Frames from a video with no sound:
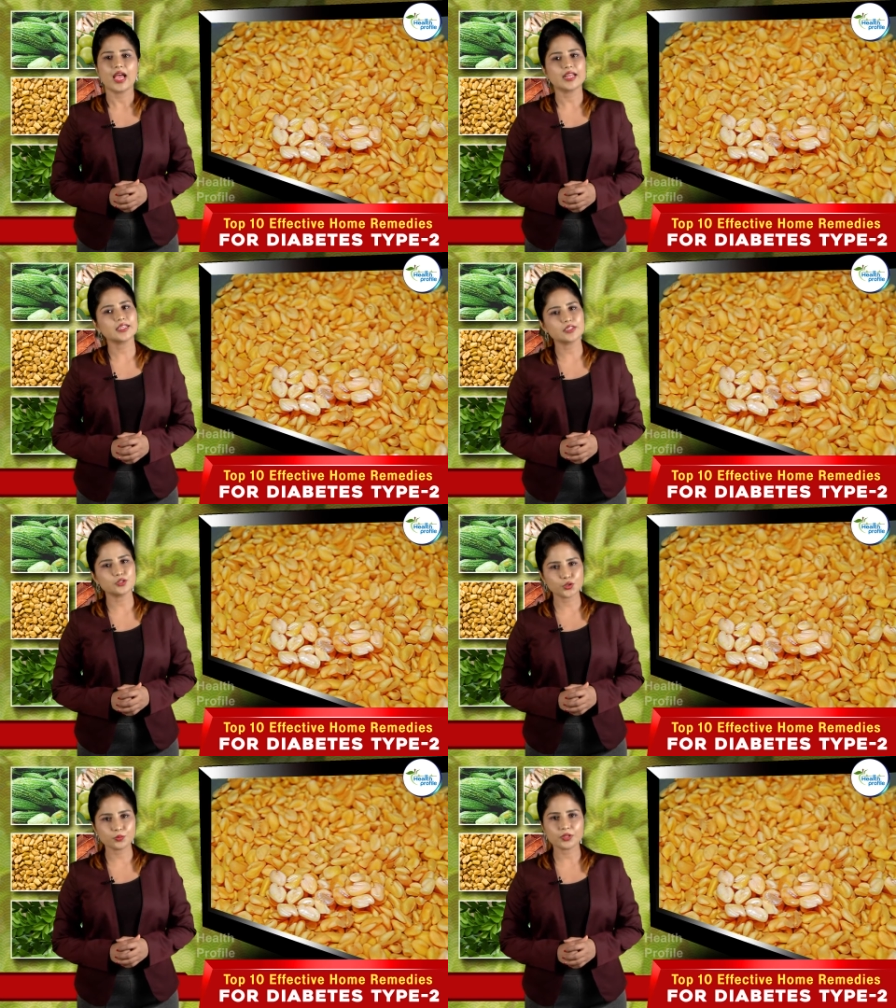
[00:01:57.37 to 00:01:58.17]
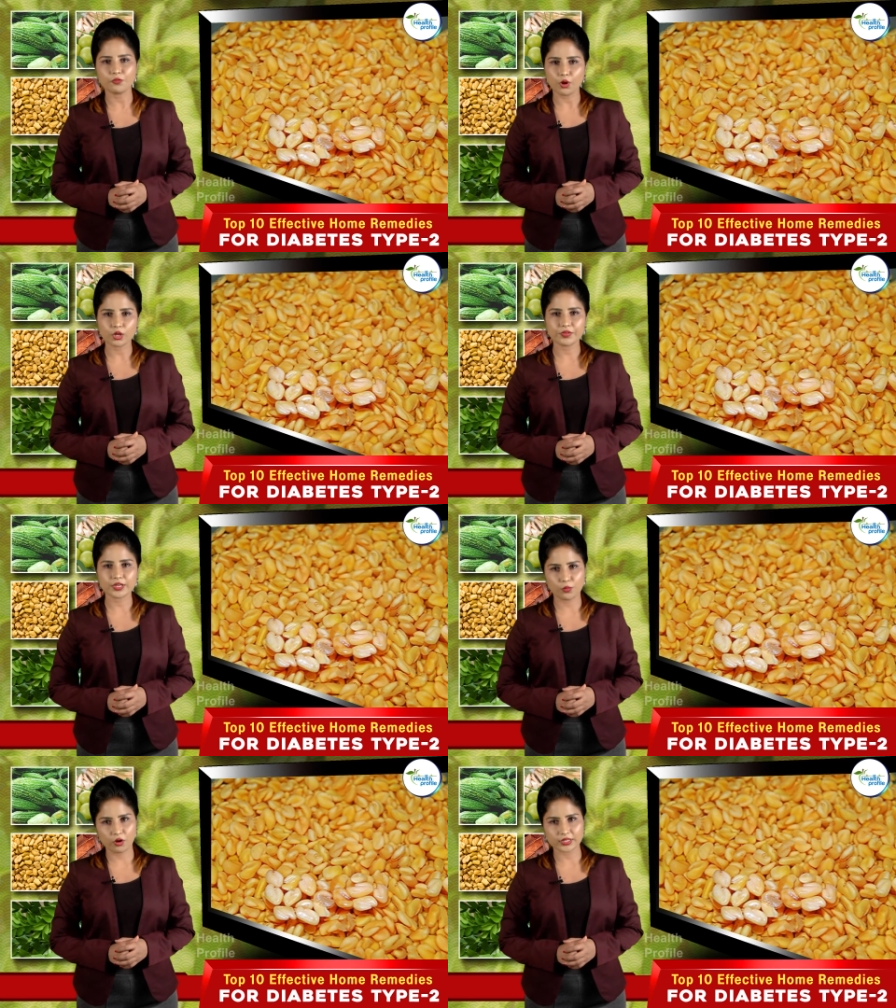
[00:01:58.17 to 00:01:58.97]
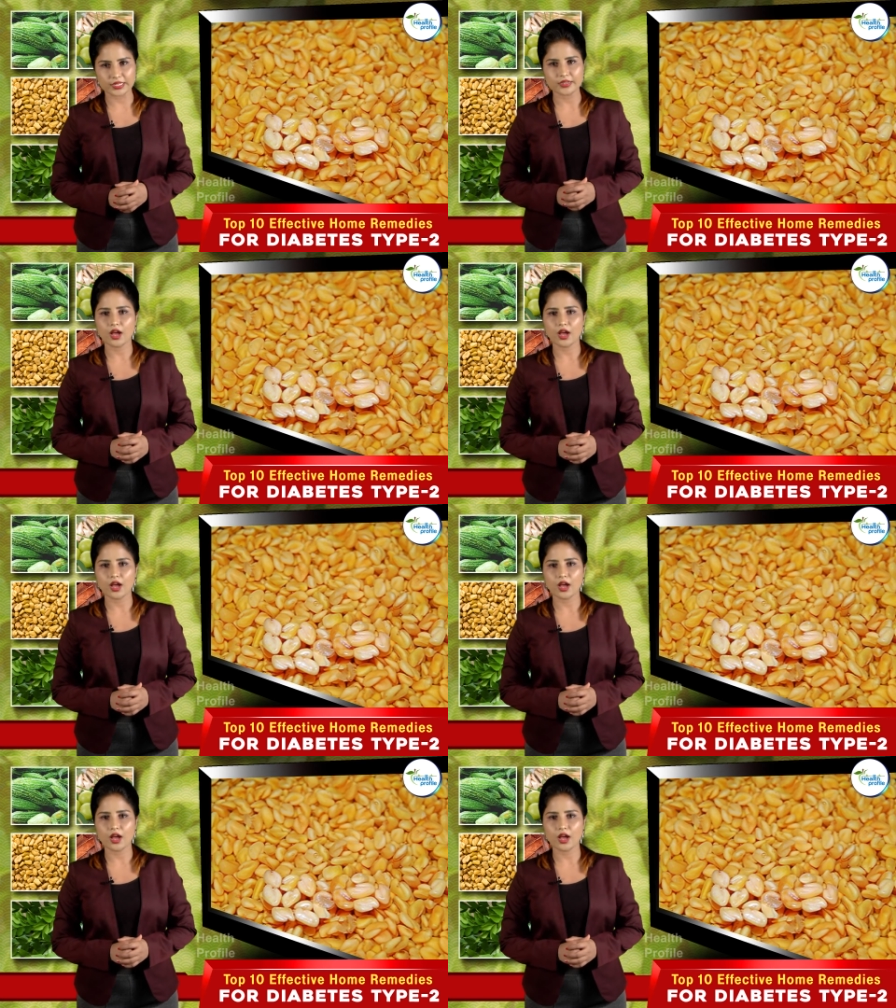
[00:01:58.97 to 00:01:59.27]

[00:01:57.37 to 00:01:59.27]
and consume the following morning